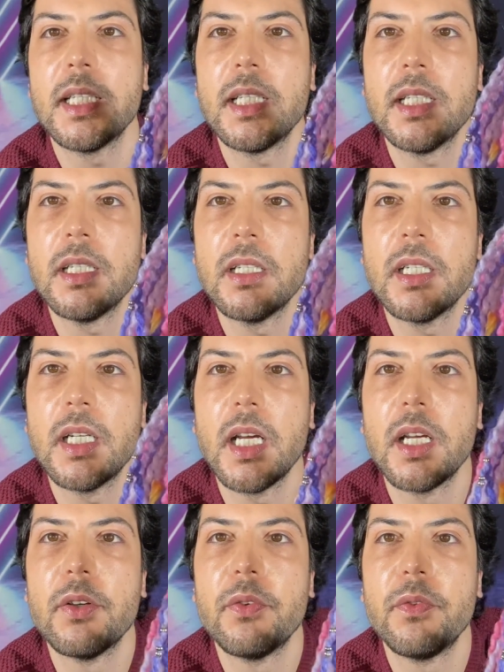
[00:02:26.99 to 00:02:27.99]
here
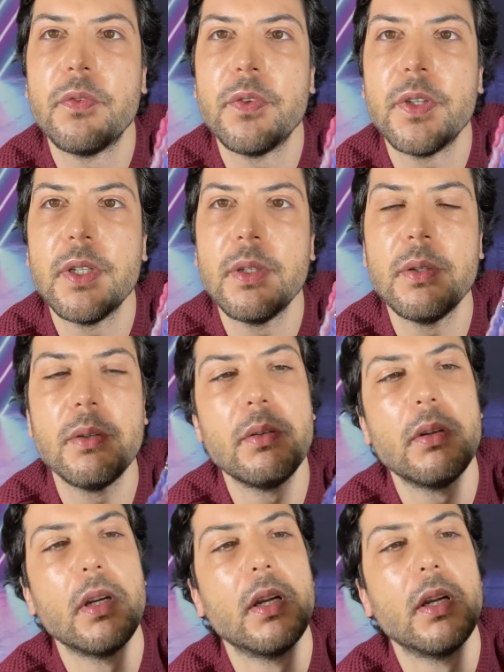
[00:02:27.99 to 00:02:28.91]
a few